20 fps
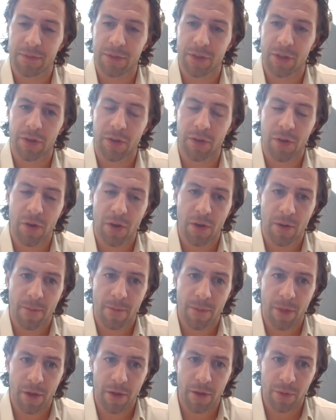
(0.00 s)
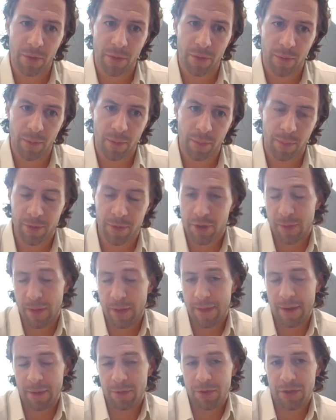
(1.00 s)
So
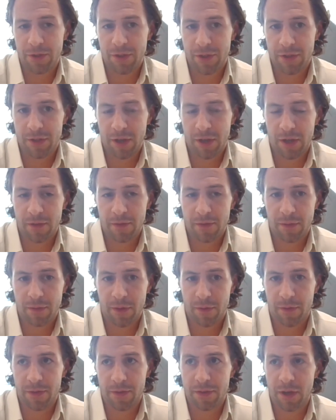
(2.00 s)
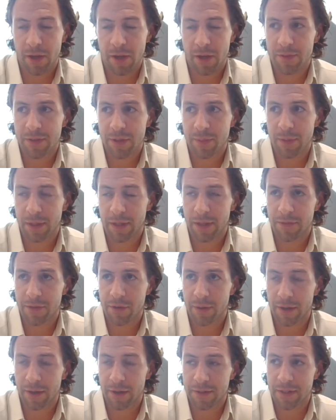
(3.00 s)
and that was just a sign of the times. Typically,
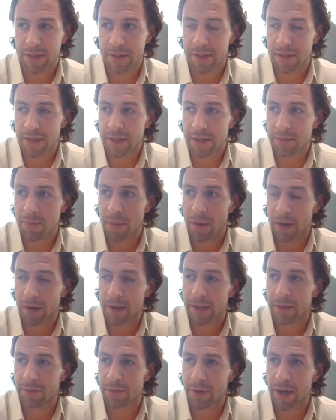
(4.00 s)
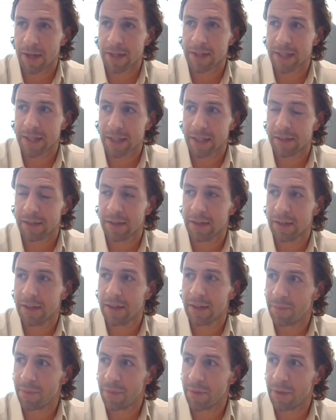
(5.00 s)
if you're out in market raising,
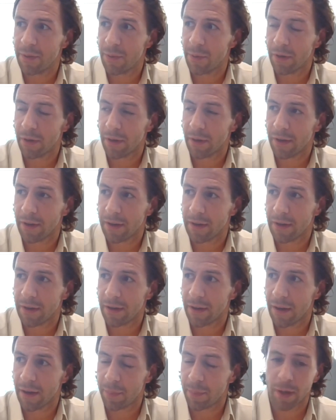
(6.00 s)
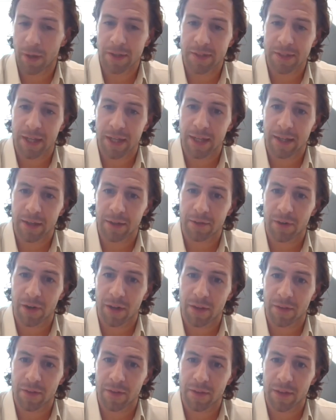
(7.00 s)
you were a price taker
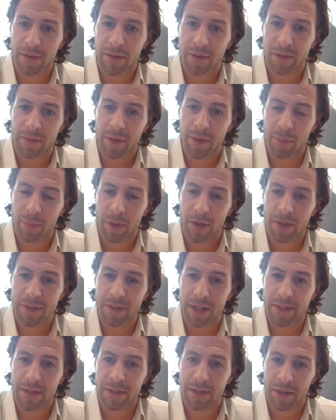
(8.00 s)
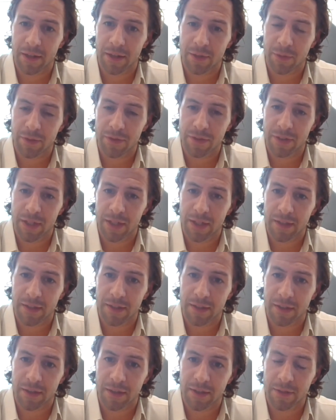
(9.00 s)
rather than a price setter like you would have seen
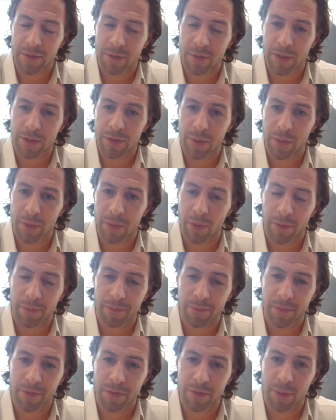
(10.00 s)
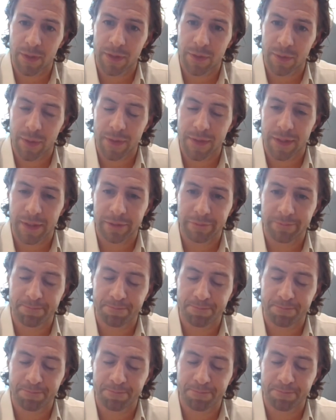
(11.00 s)
in 2021, 2020.